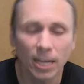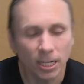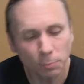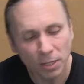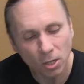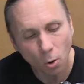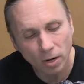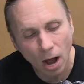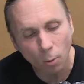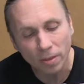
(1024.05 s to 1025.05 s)
he's been going
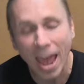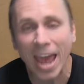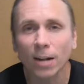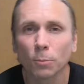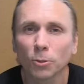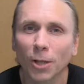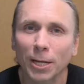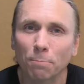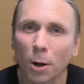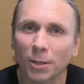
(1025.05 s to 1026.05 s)
out with animals
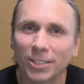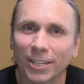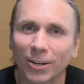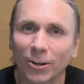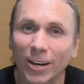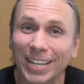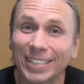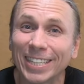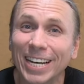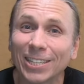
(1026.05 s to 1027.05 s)
like Buzz here and
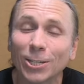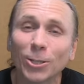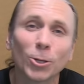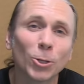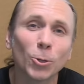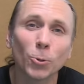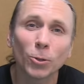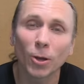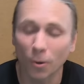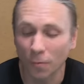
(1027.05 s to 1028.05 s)
teaching the youth
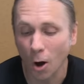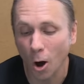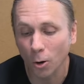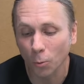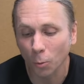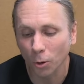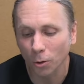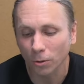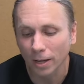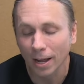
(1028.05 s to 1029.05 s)
of our
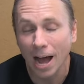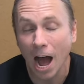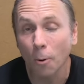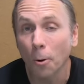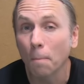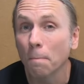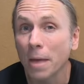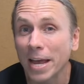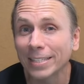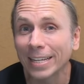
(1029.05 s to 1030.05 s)
world how
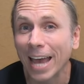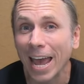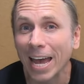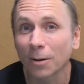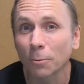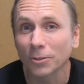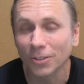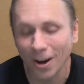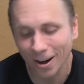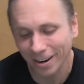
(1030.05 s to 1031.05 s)
amazing animals
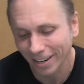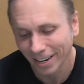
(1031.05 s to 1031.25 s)
are.